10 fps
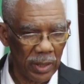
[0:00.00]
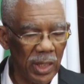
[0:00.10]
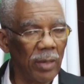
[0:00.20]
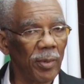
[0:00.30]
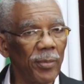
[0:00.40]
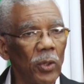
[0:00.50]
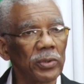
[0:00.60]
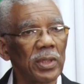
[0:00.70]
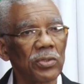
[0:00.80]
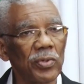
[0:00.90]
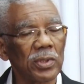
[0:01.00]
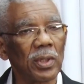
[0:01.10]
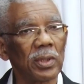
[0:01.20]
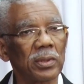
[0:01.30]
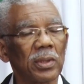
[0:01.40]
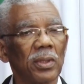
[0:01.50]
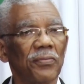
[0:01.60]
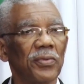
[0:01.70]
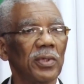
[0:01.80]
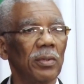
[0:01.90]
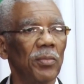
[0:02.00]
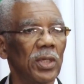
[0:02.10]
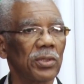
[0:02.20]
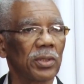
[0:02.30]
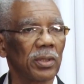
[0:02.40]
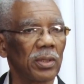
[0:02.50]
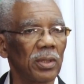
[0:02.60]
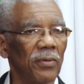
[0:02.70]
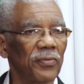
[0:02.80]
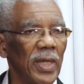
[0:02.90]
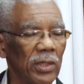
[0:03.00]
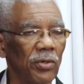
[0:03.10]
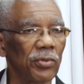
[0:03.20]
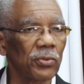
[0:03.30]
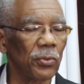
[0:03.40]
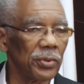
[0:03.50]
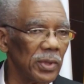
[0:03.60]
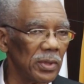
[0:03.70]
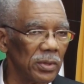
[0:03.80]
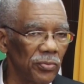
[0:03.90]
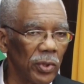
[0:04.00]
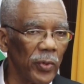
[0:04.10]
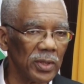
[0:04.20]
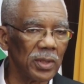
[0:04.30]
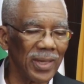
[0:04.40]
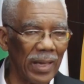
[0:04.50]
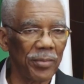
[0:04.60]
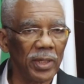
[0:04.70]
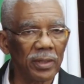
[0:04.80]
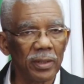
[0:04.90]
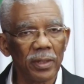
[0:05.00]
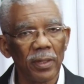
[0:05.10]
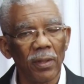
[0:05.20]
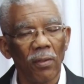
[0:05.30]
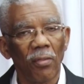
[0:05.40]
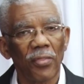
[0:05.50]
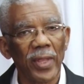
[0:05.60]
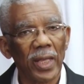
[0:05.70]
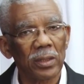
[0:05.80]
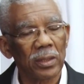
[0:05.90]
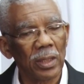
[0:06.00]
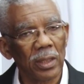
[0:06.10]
came about as a result of the Minister of Natural Resources request to Cabinet that